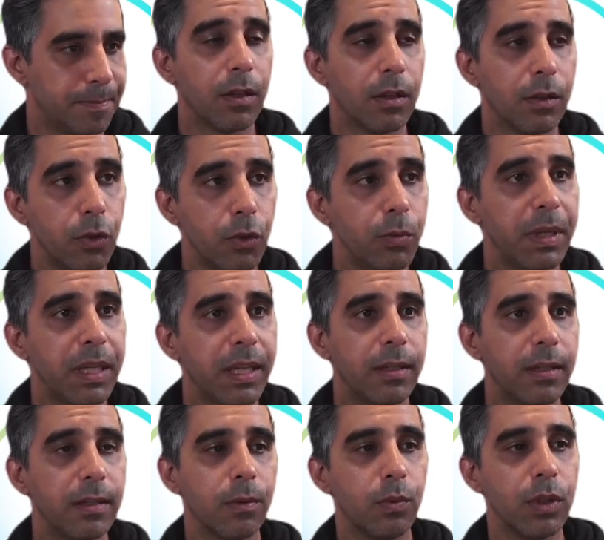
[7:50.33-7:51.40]
looping
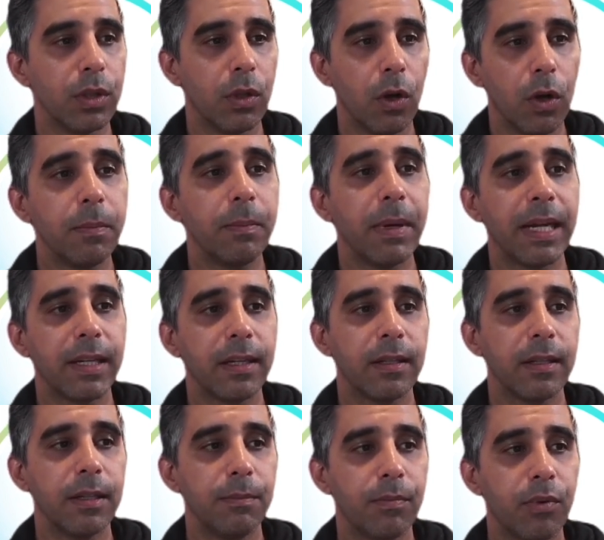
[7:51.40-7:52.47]
it will
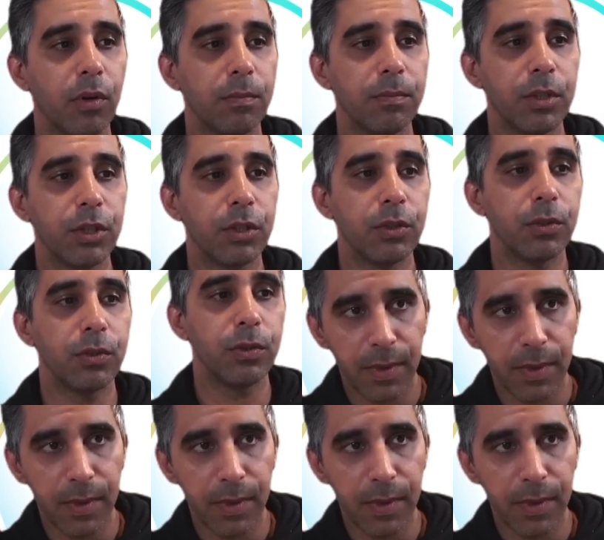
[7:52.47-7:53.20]
automatically prompt you.